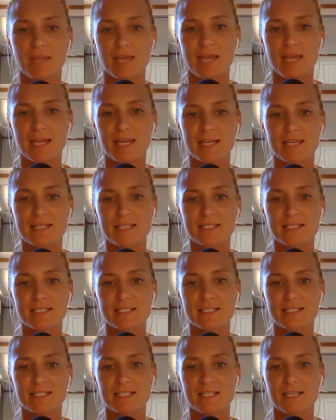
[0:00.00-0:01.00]

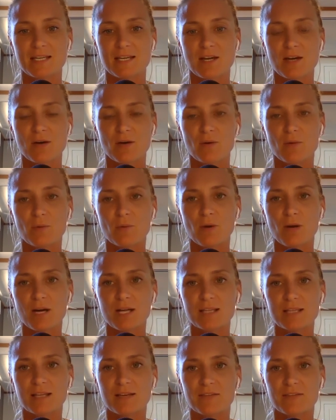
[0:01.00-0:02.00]
And what I
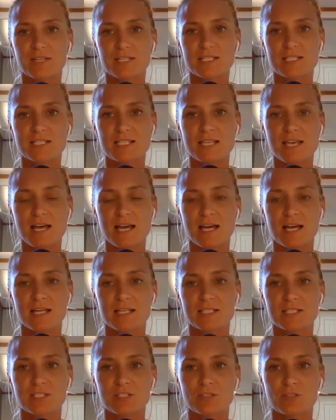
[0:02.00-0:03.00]
love is
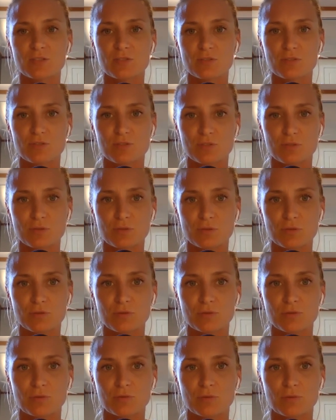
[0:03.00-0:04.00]
that you
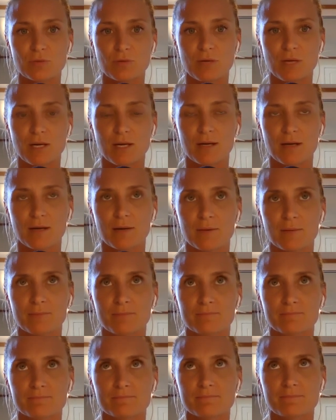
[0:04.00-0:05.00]
do
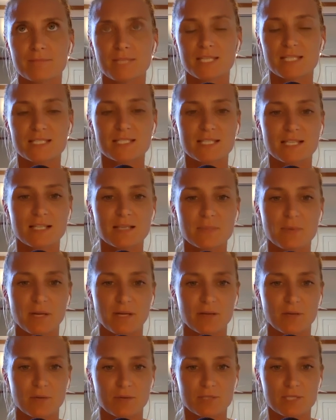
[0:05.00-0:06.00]

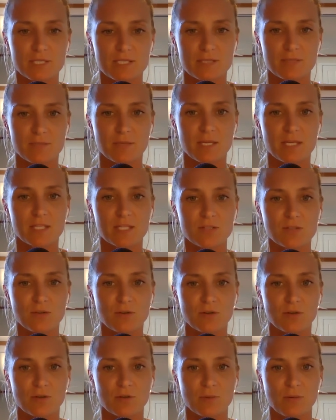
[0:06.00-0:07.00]
celebrate autism in
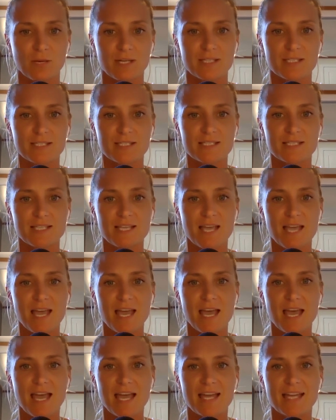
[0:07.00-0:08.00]
your own ways.
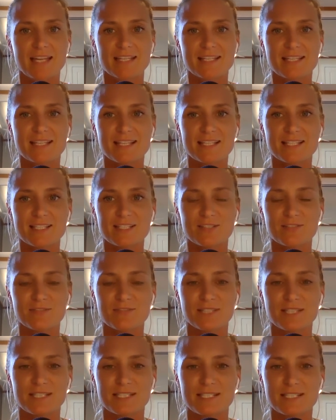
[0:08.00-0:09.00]
And this sort of
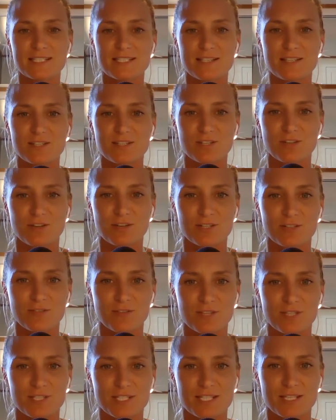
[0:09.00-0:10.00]
leads into the
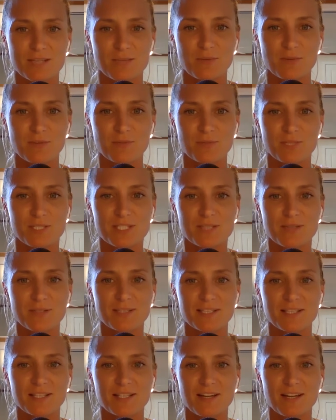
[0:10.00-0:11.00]
neurodiversity movement. So I'd
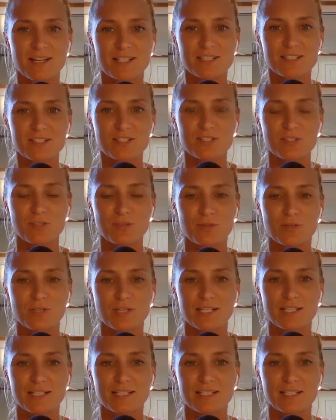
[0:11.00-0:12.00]
like to talk
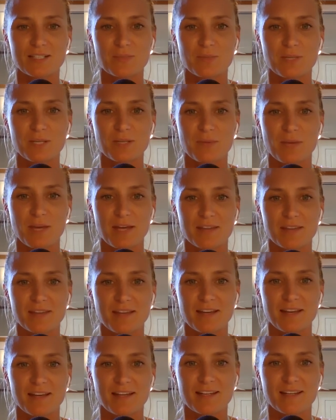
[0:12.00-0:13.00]
a little bit about
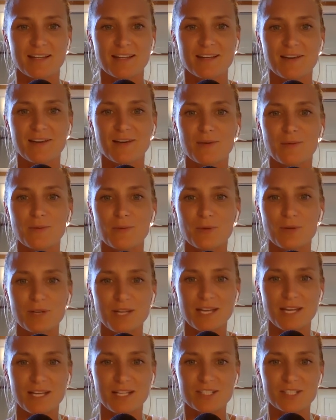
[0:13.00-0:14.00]
that, what it
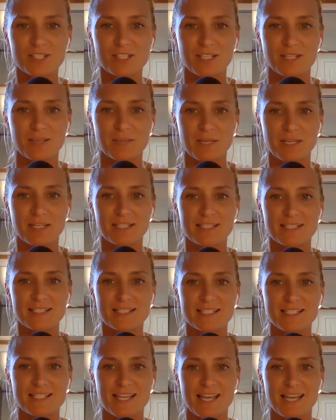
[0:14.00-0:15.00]
actually
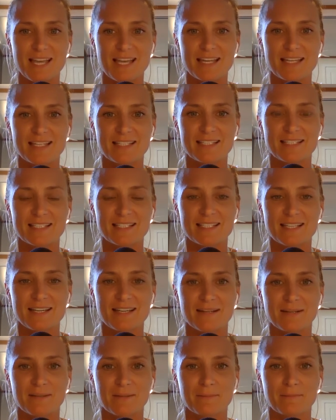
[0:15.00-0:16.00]
means, and
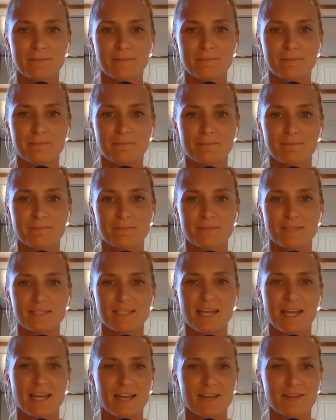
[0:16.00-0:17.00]
how
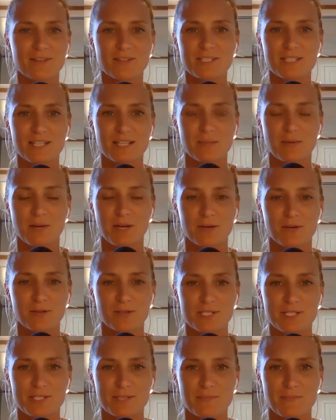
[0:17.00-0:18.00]
you celebrate
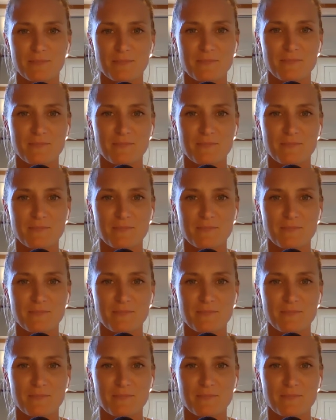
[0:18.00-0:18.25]
autism.